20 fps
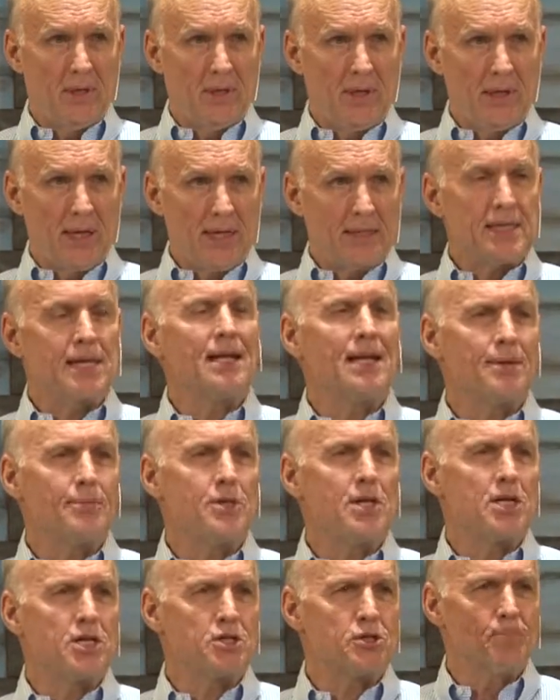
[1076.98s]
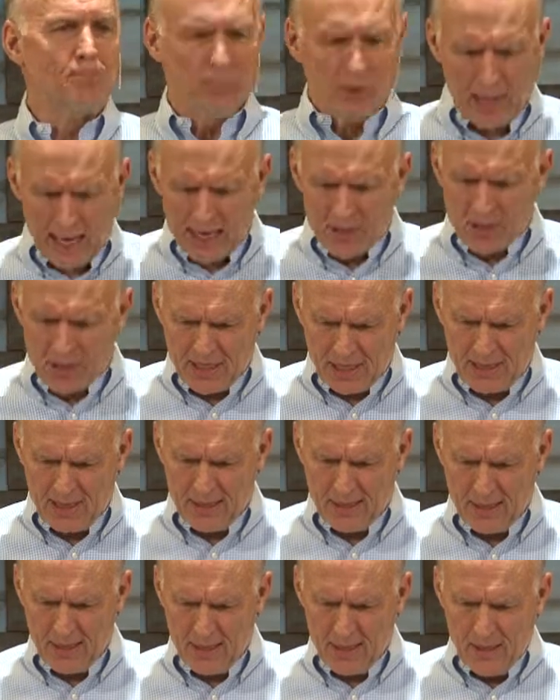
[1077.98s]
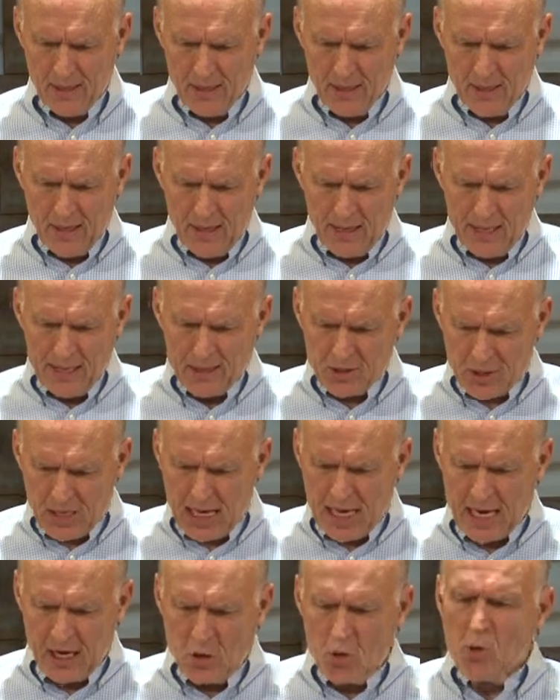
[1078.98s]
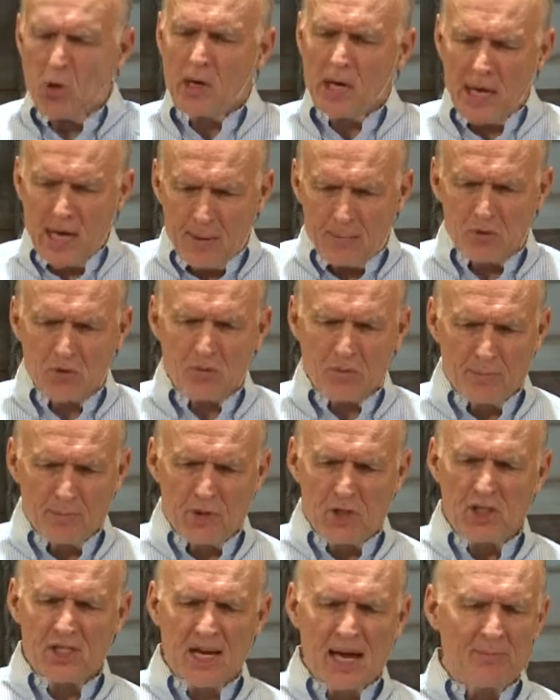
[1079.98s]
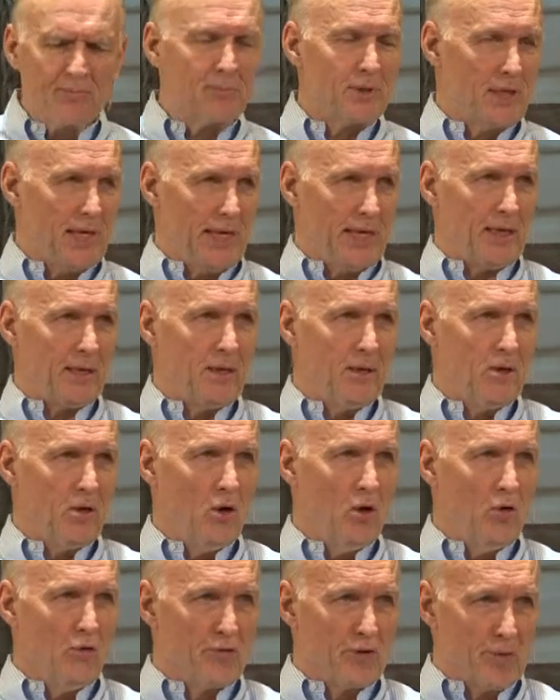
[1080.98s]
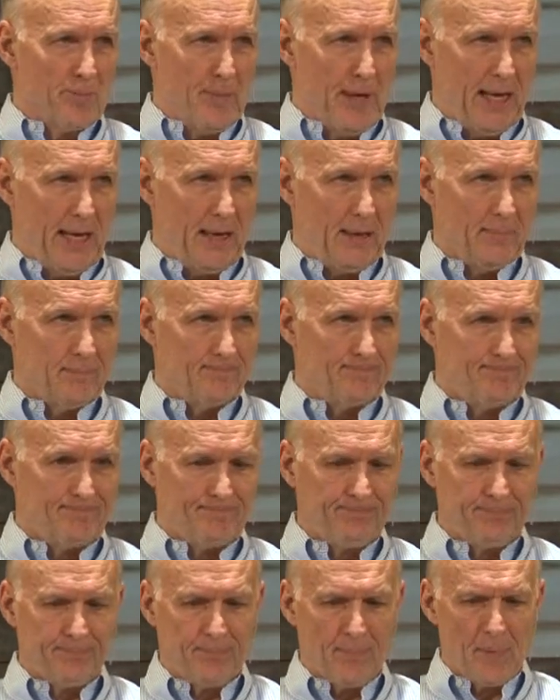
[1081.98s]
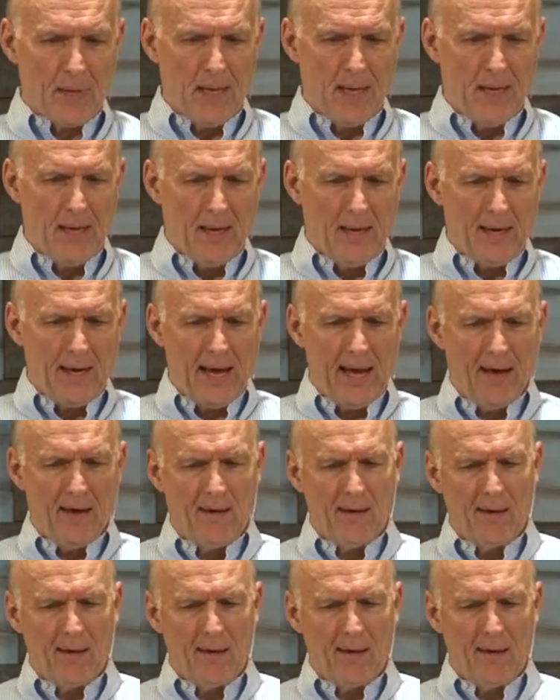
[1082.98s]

And tell him this, blessed is he who keeps from stumbling over me. Now,